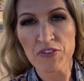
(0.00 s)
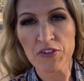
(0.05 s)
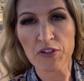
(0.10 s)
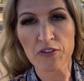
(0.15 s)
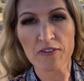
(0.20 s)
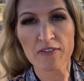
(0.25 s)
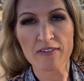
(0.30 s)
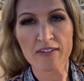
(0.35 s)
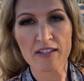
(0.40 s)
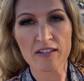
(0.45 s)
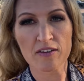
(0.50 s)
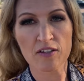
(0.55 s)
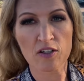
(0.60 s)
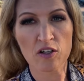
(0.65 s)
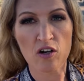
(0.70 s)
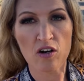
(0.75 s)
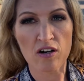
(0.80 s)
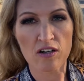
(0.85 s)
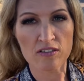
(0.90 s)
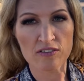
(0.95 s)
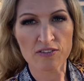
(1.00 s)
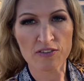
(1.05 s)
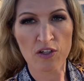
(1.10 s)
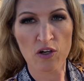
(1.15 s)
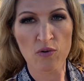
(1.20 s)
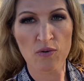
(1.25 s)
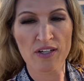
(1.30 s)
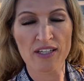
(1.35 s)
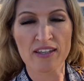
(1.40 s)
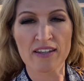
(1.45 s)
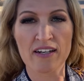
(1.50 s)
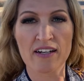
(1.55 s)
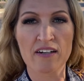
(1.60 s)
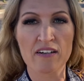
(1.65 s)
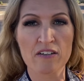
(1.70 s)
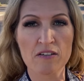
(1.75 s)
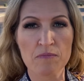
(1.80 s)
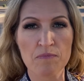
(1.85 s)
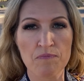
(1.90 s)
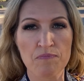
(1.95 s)
you'll see the cars going
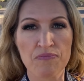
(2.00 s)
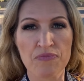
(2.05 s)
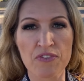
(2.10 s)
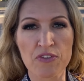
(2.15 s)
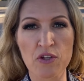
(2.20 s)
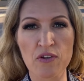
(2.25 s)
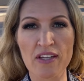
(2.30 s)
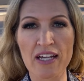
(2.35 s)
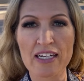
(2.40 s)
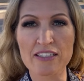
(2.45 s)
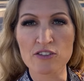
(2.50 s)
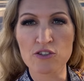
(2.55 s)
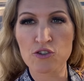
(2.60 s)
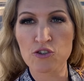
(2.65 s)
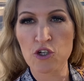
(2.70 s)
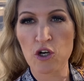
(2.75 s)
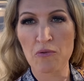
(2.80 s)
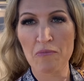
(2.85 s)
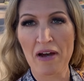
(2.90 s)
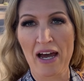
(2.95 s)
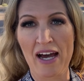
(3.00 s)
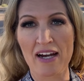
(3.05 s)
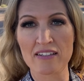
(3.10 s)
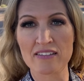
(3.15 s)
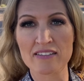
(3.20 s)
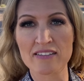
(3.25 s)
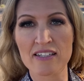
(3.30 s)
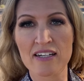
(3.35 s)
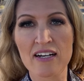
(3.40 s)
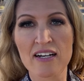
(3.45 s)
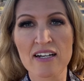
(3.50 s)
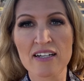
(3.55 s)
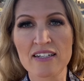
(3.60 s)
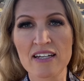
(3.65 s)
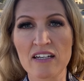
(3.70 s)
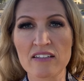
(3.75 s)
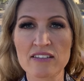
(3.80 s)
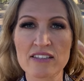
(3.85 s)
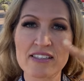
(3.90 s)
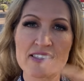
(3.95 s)
there. So that's Joe Max.
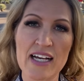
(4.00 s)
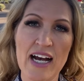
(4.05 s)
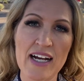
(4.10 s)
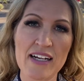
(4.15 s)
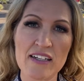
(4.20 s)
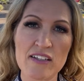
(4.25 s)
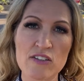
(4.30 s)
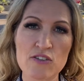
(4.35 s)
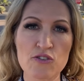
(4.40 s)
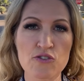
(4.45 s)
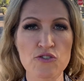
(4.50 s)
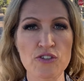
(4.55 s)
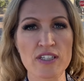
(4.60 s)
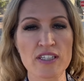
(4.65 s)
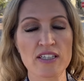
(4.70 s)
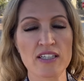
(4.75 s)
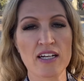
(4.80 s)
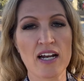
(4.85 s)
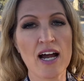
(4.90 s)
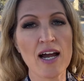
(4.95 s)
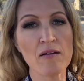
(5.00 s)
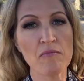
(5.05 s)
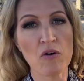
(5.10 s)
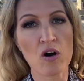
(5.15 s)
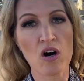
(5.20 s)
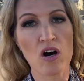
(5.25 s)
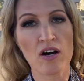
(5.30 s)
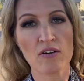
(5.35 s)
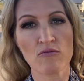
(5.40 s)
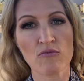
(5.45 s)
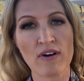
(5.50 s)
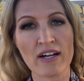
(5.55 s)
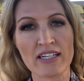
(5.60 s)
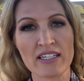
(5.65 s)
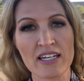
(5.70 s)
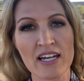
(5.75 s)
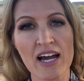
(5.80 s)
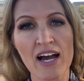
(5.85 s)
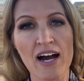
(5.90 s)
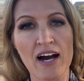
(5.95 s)
Now the side of the street that I'm on
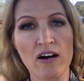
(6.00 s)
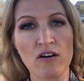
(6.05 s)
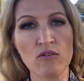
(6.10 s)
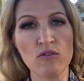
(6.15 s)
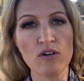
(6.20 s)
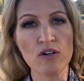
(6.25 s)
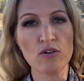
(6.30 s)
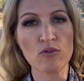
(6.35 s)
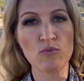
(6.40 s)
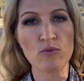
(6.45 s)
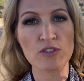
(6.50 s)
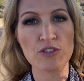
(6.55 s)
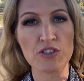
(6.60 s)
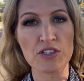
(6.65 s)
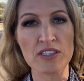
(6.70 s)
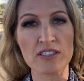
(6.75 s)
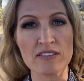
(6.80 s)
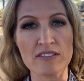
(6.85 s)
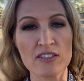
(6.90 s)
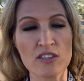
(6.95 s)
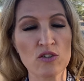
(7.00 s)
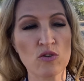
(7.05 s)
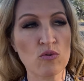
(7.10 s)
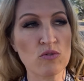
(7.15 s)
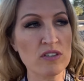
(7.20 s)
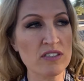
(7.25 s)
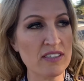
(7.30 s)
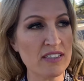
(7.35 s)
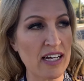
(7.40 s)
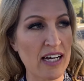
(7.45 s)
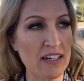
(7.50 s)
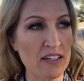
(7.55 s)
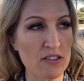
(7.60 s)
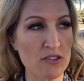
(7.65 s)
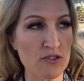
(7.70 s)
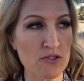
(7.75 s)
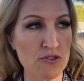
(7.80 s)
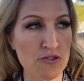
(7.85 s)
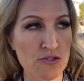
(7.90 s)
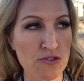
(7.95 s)
right now, which is the north side of
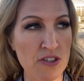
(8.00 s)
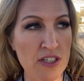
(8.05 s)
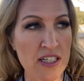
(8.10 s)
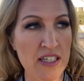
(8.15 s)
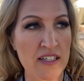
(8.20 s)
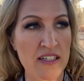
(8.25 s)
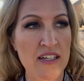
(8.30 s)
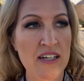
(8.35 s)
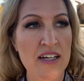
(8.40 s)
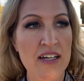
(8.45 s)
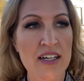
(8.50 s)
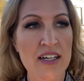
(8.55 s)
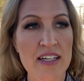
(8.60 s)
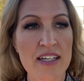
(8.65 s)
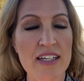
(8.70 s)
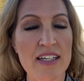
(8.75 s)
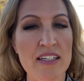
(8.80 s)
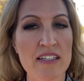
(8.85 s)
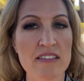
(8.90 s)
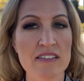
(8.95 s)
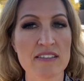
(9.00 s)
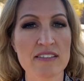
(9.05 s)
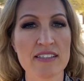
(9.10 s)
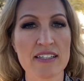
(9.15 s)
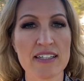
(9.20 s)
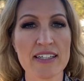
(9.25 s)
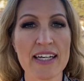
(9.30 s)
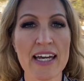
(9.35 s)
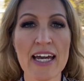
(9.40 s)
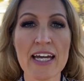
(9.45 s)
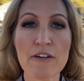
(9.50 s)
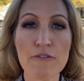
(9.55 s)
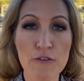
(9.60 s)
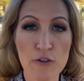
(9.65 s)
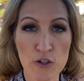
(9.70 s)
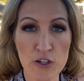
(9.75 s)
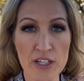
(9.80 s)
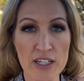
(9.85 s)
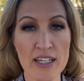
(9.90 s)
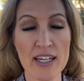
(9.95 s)
the street, is Cave
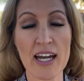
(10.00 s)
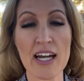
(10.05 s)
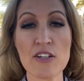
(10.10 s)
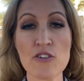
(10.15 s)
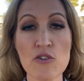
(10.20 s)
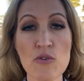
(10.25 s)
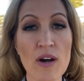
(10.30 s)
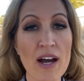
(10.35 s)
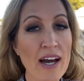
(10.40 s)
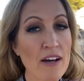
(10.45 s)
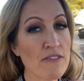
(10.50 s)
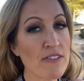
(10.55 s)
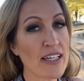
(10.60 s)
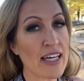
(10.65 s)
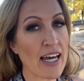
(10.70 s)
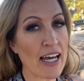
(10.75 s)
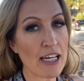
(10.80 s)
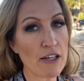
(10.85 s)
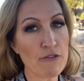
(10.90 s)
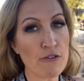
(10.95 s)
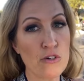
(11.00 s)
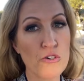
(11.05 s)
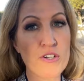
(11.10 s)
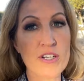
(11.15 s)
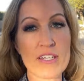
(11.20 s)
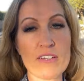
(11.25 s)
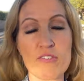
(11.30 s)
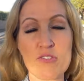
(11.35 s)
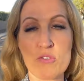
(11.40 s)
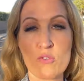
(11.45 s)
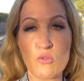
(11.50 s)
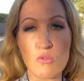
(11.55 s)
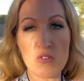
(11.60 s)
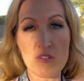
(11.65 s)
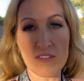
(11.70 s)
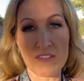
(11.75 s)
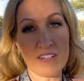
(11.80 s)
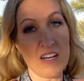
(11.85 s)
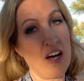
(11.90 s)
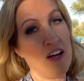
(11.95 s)
Creek, and you have Cave Creek
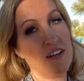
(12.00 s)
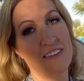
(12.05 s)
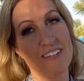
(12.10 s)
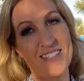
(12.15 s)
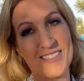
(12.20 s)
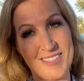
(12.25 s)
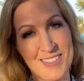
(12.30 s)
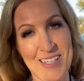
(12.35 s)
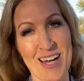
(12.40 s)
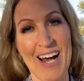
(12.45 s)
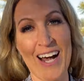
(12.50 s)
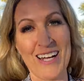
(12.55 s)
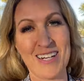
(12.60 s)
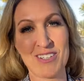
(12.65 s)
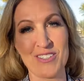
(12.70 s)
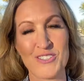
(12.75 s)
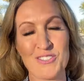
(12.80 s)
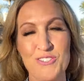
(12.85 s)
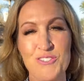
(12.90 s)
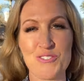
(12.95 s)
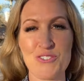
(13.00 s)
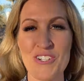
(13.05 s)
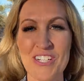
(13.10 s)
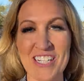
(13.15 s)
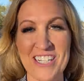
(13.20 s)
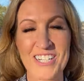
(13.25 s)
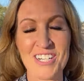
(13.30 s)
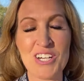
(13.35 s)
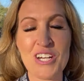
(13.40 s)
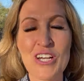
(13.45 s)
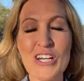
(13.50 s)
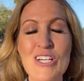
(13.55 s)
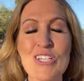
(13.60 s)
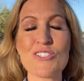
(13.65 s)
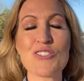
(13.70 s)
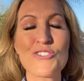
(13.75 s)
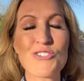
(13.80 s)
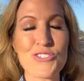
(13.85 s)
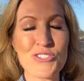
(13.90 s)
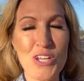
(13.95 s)
schools on this side of the street.
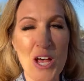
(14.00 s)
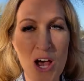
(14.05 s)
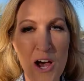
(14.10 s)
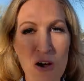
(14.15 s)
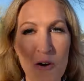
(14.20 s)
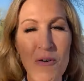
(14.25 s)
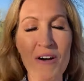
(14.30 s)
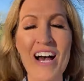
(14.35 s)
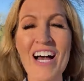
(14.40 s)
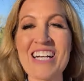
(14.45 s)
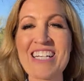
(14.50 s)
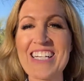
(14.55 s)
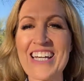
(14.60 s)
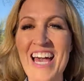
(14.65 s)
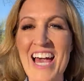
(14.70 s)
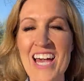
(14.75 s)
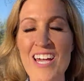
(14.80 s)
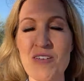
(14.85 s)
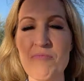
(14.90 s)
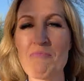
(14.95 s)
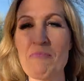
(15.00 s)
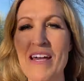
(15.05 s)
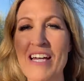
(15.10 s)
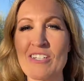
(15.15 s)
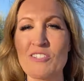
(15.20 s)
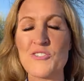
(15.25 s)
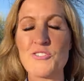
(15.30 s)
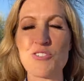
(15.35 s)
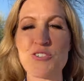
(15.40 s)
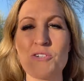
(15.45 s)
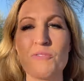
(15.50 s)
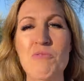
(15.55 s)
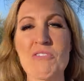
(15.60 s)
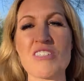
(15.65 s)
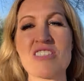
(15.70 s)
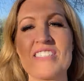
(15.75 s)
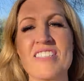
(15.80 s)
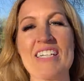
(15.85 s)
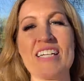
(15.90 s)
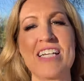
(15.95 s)
So again, make sure your
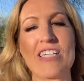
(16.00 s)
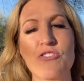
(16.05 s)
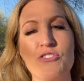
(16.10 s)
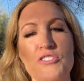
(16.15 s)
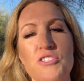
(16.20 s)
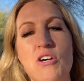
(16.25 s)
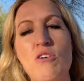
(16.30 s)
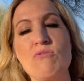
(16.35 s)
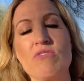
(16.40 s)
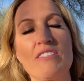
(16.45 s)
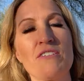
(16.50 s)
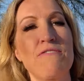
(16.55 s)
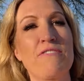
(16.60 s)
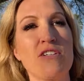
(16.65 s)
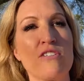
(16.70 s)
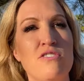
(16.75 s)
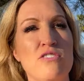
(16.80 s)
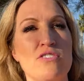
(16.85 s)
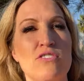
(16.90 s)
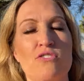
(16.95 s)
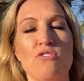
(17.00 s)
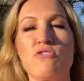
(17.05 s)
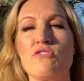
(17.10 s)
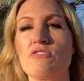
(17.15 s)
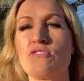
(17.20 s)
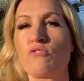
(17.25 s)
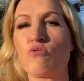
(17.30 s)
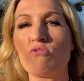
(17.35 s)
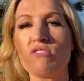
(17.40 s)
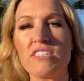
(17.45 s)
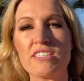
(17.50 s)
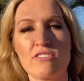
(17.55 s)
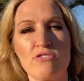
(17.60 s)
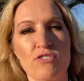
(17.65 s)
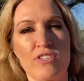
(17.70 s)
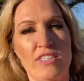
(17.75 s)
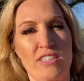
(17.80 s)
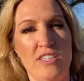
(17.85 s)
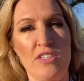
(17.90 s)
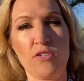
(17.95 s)
real estate agent knows if there's a certain school
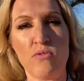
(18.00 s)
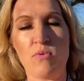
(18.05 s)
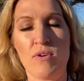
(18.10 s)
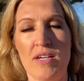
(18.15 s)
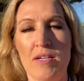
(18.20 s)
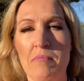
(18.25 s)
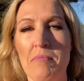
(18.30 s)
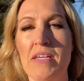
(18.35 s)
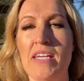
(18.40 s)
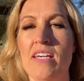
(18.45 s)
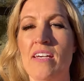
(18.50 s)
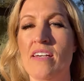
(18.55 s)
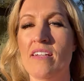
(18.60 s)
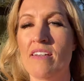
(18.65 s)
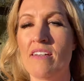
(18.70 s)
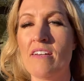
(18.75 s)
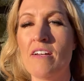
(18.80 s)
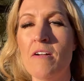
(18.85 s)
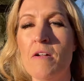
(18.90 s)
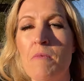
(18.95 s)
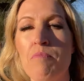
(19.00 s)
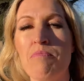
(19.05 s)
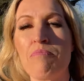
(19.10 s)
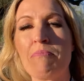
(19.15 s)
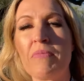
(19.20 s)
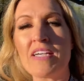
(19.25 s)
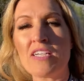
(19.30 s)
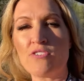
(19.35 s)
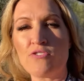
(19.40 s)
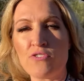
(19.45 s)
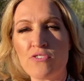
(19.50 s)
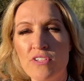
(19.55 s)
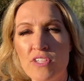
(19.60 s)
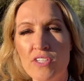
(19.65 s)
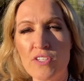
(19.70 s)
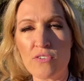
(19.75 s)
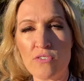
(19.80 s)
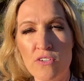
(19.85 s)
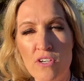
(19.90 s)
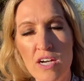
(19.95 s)
district that you want to be in. Make sure
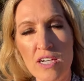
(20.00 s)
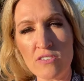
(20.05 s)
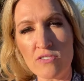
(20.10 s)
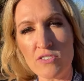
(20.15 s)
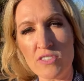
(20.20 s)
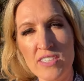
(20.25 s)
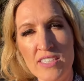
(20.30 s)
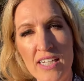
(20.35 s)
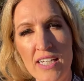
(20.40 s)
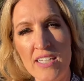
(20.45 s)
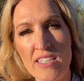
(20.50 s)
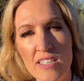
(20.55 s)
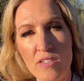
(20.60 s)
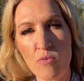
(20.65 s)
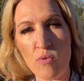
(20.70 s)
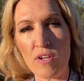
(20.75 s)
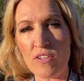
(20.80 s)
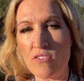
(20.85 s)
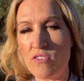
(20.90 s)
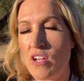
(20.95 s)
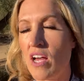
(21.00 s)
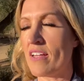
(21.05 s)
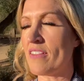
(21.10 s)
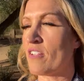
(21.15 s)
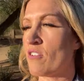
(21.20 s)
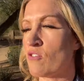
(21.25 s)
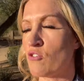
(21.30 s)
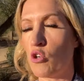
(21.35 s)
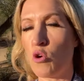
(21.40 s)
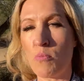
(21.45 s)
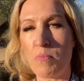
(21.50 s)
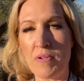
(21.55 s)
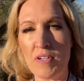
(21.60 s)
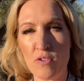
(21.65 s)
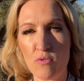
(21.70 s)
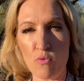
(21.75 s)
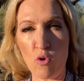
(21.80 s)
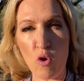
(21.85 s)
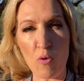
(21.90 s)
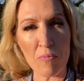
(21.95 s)
that you're understanding whether or not there's open
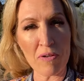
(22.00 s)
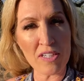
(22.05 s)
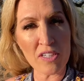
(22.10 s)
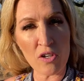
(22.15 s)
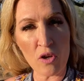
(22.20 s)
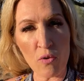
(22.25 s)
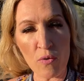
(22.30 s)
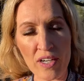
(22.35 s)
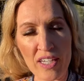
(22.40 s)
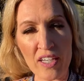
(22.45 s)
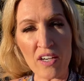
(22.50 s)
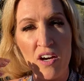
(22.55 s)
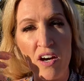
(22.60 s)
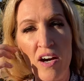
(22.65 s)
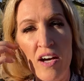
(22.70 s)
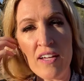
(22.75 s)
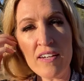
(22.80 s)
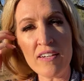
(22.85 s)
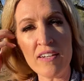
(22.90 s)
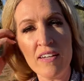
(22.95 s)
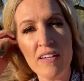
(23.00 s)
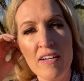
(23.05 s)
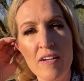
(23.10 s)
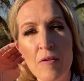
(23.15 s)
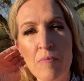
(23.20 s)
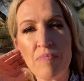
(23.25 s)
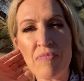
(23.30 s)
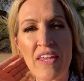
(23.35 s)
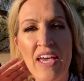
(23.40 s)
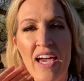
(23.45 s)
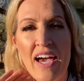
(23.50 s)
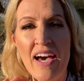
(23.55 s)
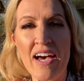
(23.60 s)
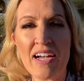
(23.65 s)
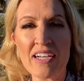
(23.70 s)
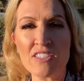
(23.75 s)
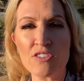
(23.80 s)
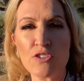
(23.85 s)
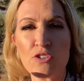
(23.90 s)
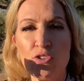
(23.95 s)
enrollment going on,
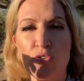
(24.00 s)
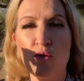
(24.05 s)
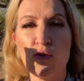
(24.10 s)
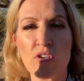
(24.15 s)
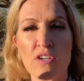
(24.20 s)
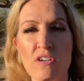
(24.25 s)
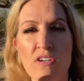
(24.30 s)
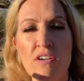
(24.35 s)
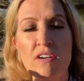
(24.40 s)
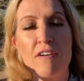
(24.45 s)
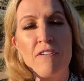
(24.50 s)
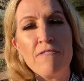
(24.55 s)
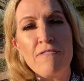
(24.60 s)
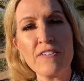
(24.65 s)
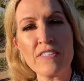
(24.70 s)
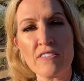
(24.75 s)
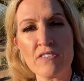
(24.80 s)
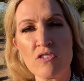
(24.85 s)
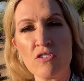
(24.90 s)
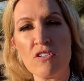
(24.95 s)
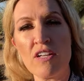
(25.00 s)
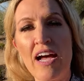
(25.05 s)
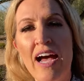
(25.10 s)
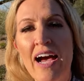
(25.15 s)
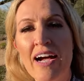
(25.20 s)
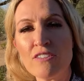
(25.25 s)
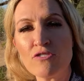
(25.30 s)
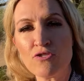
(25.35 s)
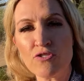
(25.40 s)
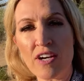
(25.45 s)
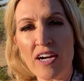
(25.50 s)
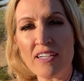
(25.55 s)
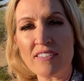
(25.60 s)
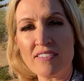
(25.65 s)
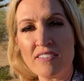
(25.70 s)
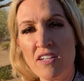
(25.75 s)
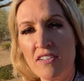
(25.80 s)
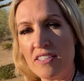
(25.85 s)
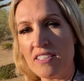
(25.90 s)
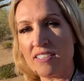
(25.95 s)
and your physical
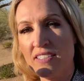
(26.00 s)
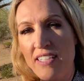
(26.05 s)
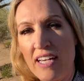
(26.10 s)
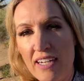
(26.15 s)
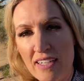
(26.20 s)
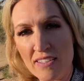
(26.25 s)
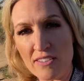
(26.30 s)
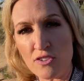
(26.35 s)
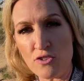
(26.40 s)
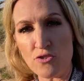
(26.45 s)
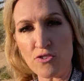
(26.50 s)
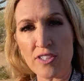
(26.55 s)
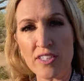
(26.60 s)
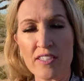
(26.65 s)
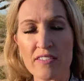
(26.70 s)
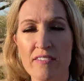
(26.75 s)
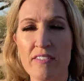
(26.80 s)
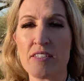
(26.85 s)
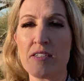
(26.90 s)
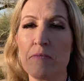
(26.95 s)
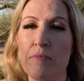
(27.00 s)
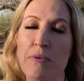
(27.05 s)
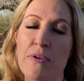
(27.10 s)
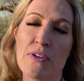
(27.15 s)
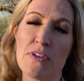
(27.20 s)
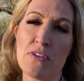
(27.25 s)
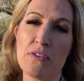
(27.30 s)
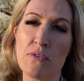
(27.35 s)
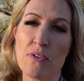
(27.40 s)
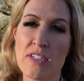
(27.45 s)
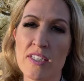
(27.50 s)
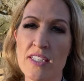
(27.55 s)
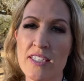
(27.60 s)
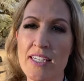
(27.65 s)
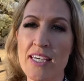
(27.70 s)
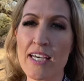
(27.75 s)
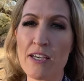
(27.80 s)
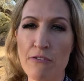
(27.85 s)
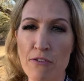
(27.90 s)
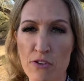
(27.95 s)
address on this side of the street is going to put you in the
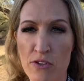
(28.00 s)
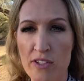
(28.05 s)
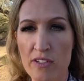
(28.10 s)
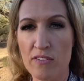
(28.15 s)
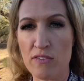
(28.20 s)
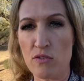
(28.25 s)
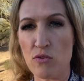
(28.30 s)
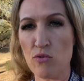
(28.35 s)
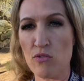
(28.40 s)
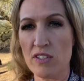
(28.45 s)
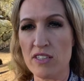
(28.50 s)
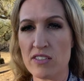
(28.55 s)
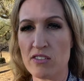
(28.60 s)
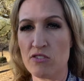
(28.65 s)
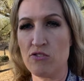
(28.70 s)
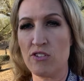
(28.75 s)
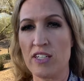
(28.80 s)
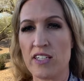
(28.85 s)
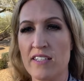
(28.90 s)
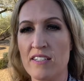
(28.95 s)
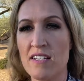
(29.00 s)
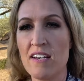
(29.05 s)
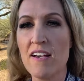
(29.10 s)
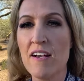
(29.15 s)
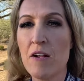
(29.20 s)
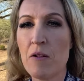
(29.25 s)
Cave Creek School District.